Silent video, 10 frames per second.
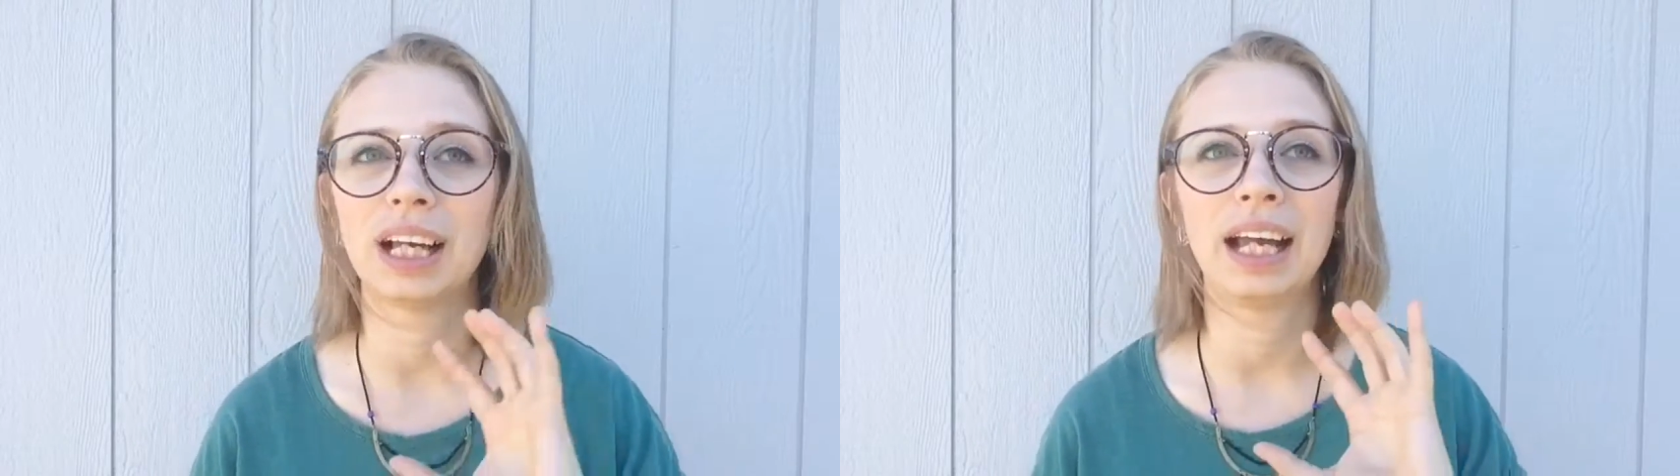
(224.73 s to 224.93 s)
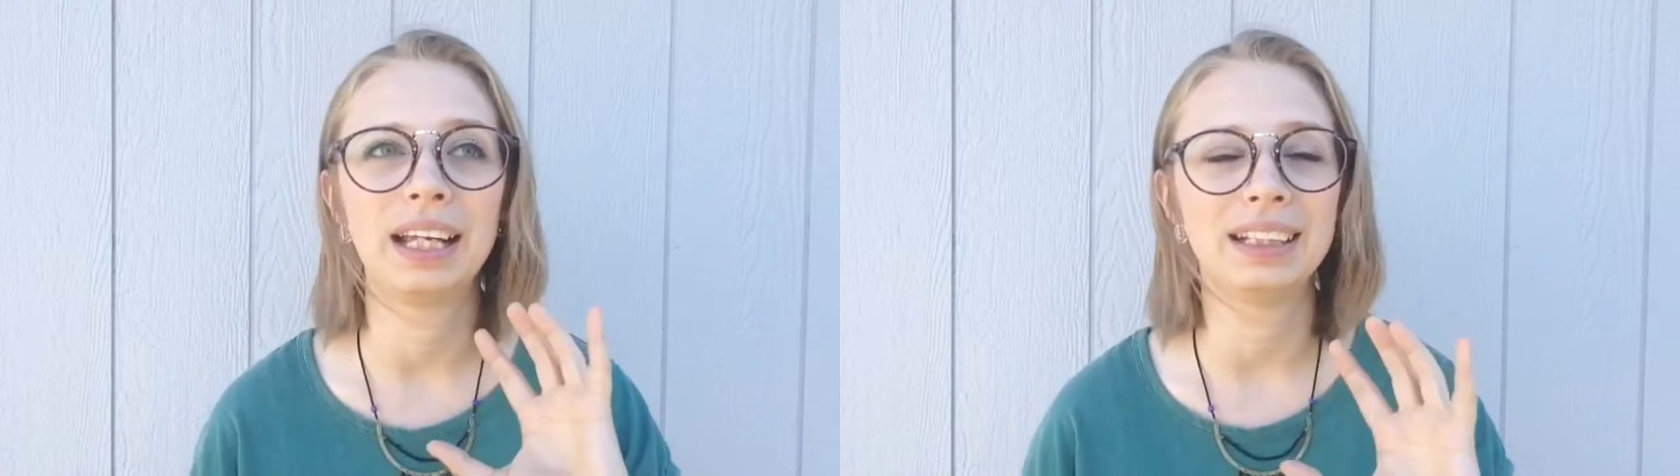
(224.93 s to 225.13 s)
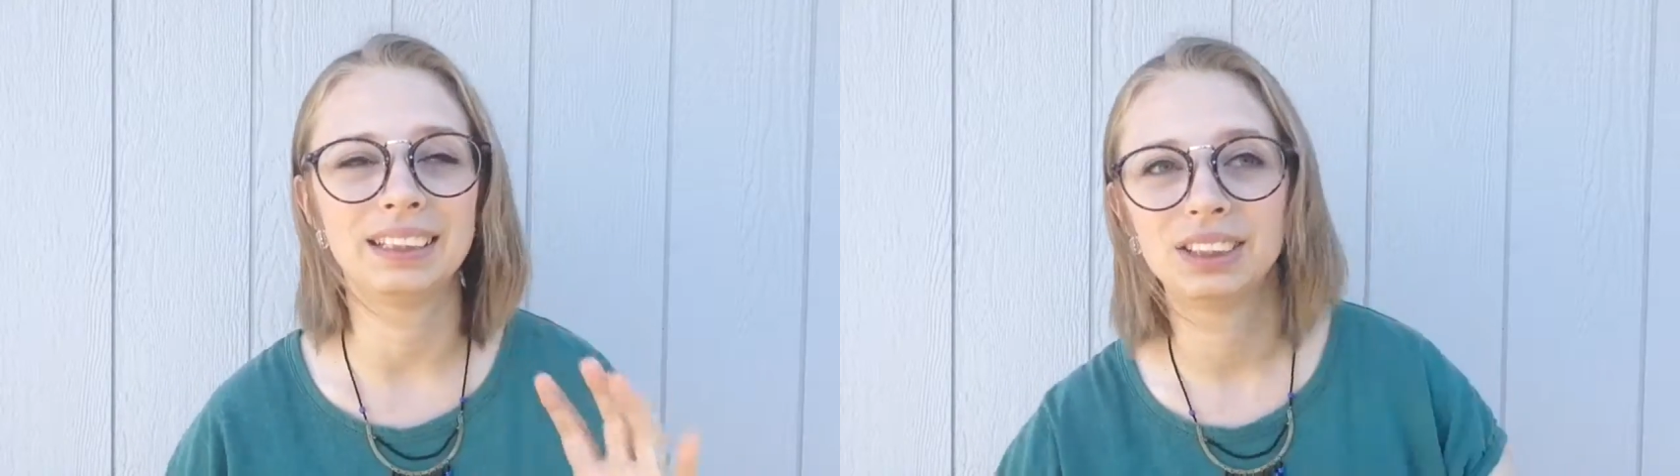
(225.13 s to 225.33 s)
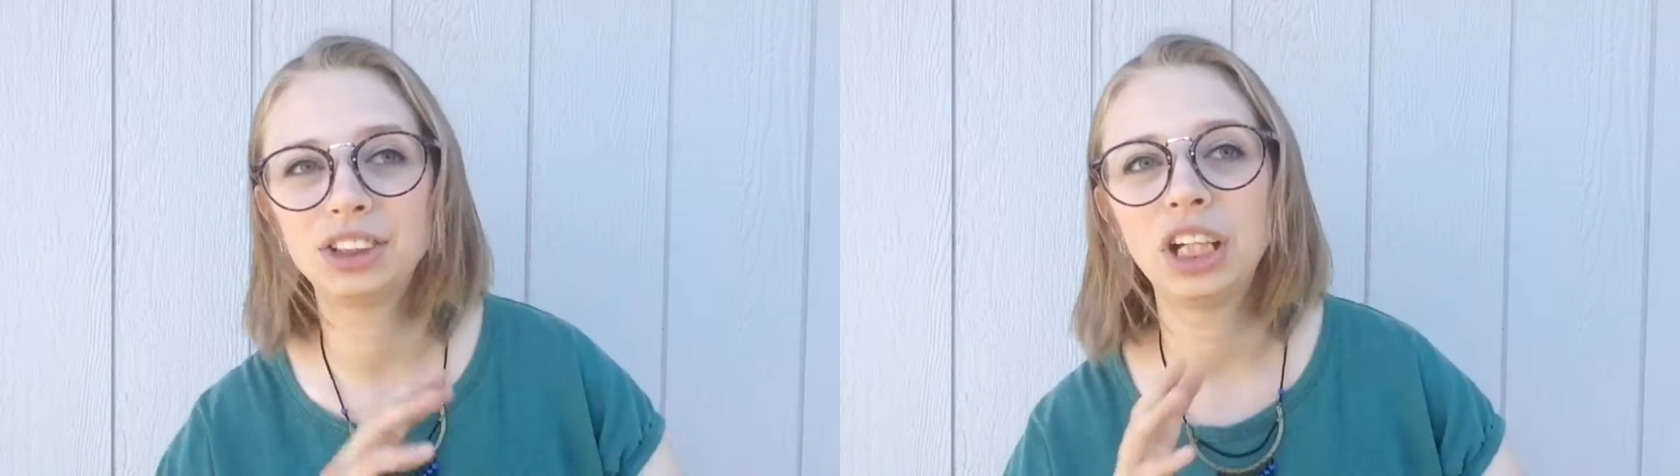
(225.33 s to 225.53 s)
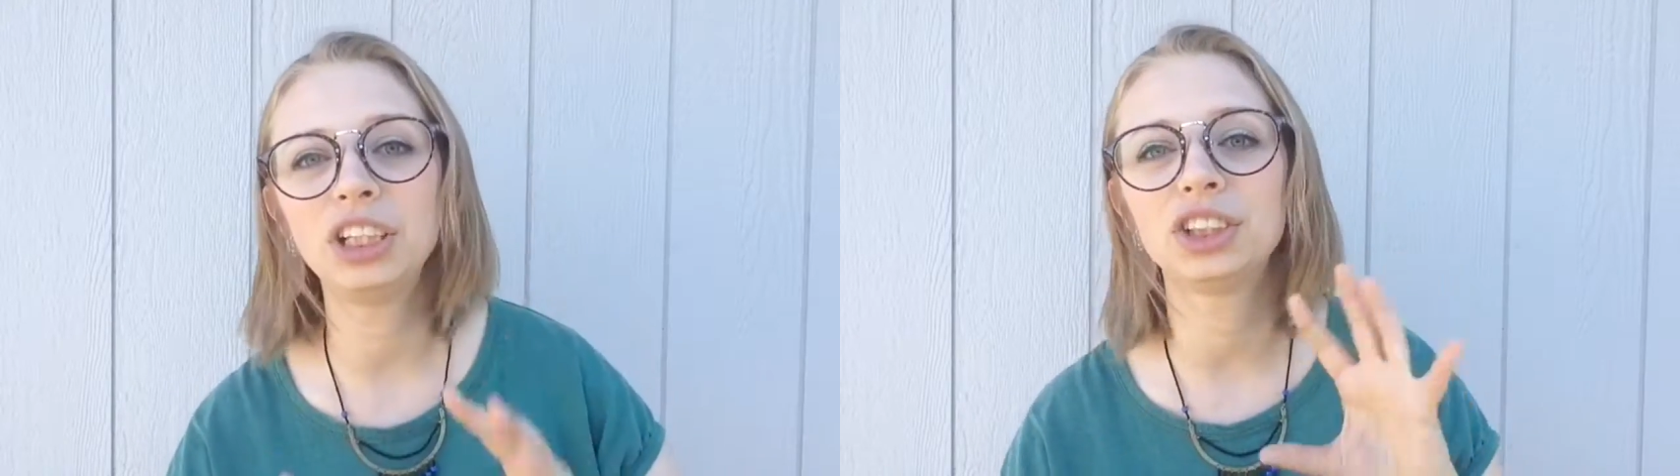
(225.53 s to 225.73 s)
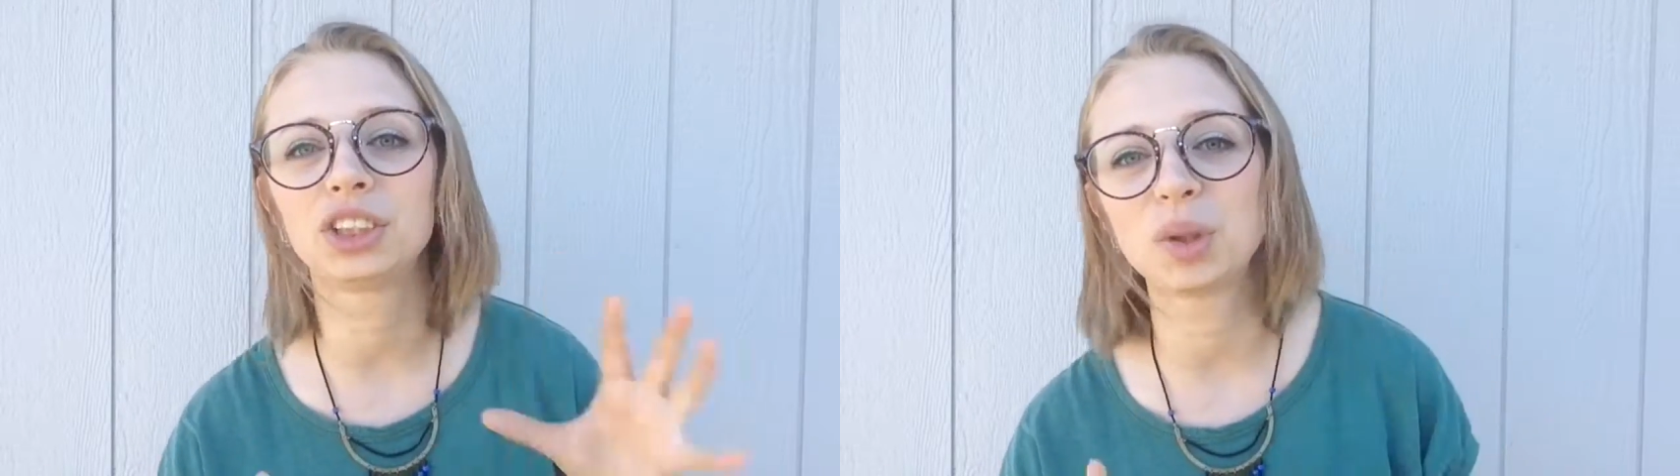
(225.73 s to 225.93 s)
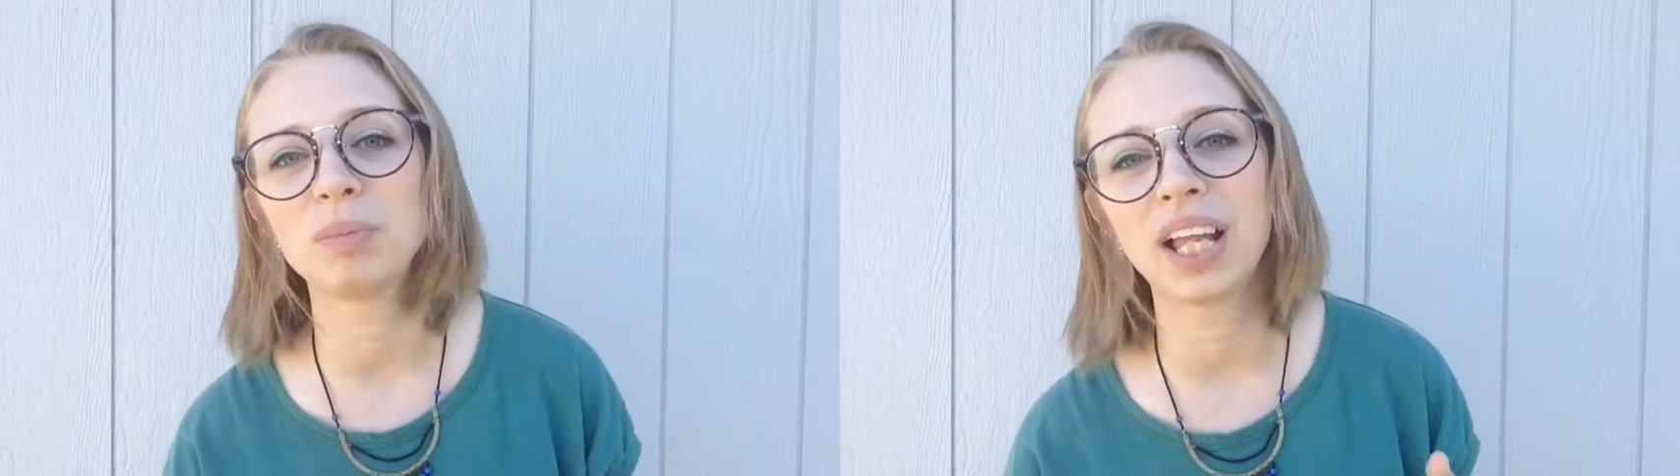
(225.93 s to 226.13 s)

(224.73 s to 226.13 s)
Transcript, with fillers: I changed some